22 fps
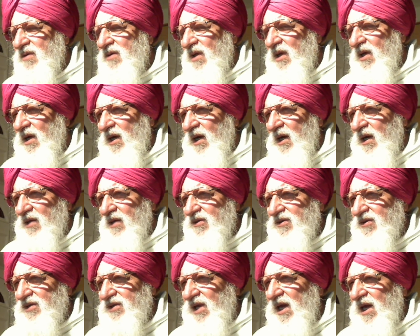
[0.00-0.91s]
uh,
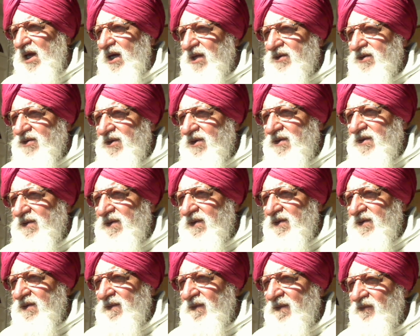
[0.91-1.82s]
sayings
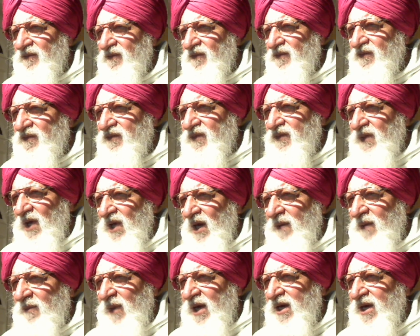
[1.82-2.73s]

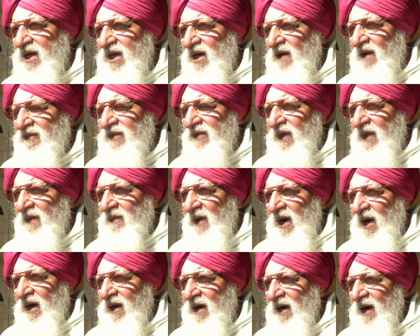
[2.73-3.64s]
and many of them
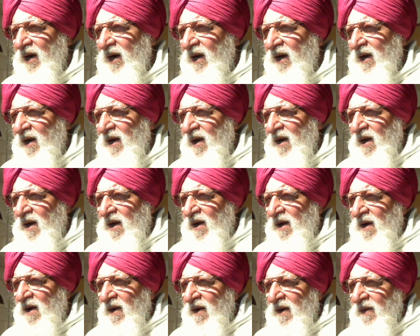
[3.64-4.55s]
are in
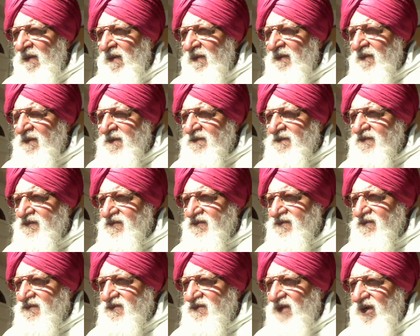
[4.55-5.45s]

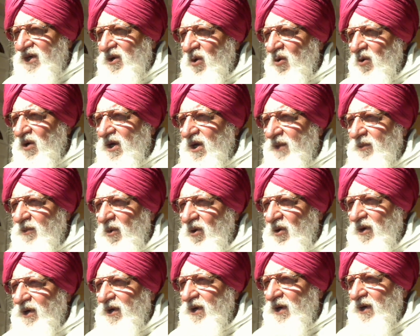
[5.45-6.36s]
the holy
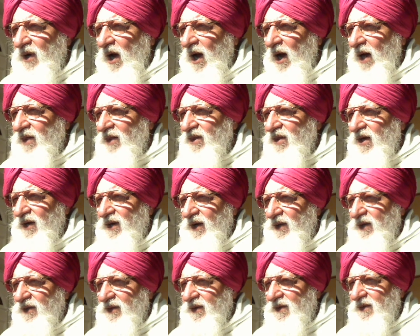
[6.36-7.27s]
book, Adi
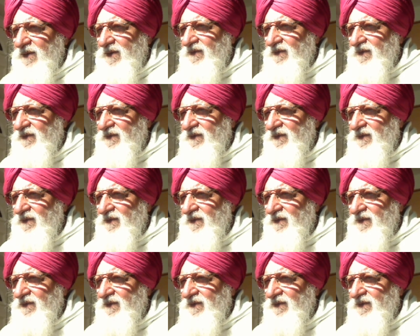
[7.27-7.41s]
Granth.